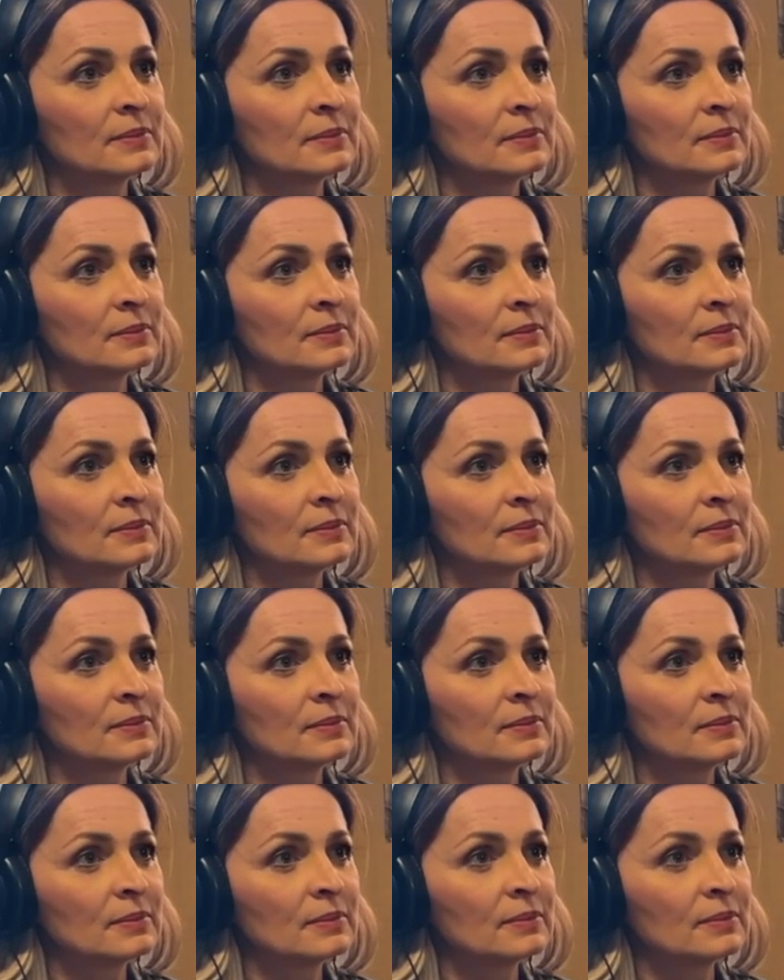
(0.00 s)

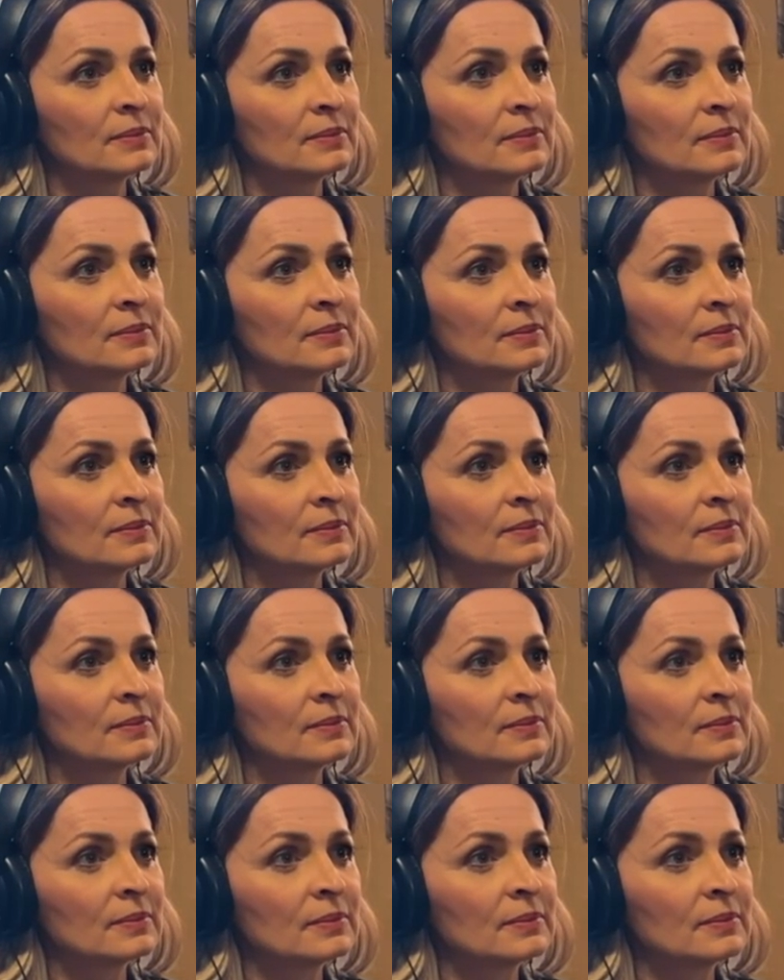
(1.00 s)

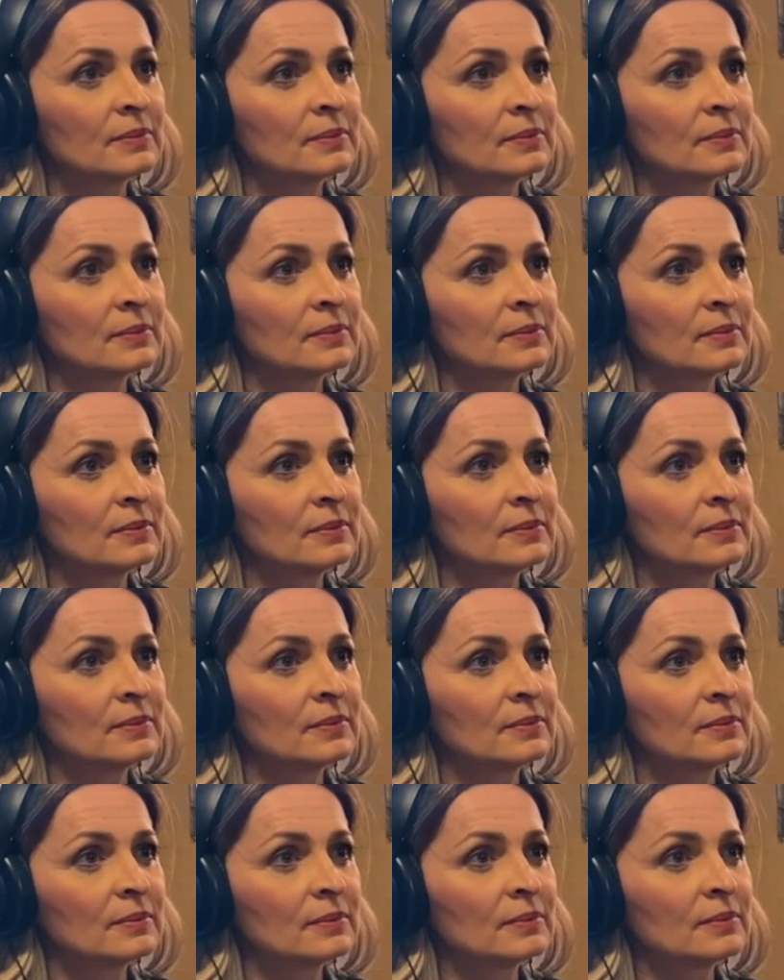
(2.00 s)

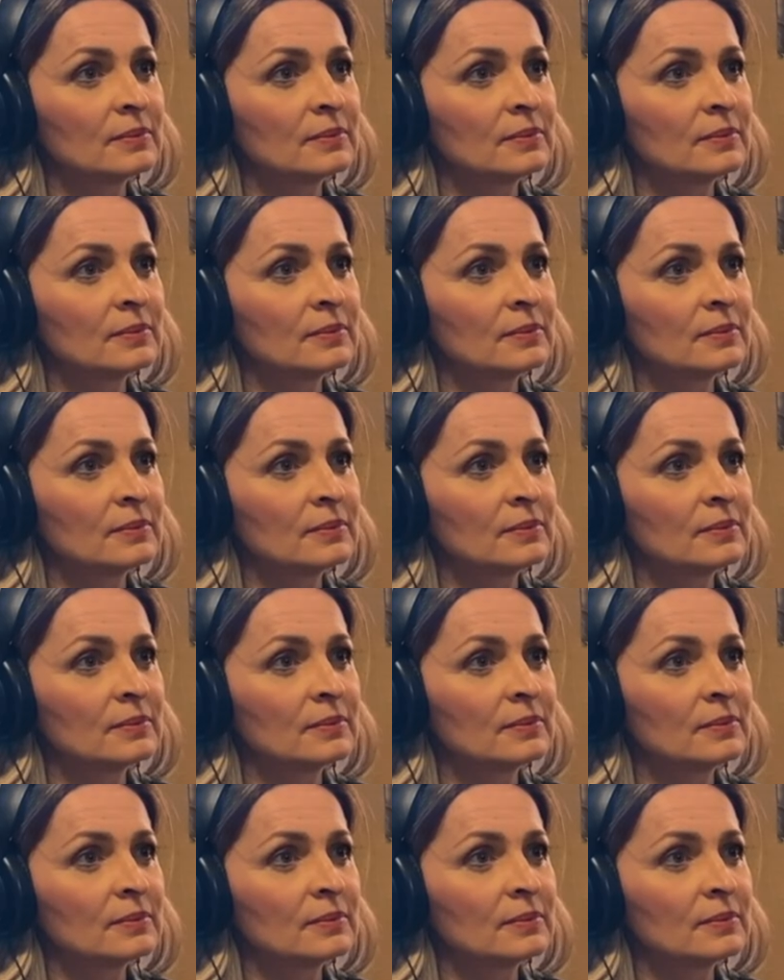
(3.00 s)
The person shown says nothing.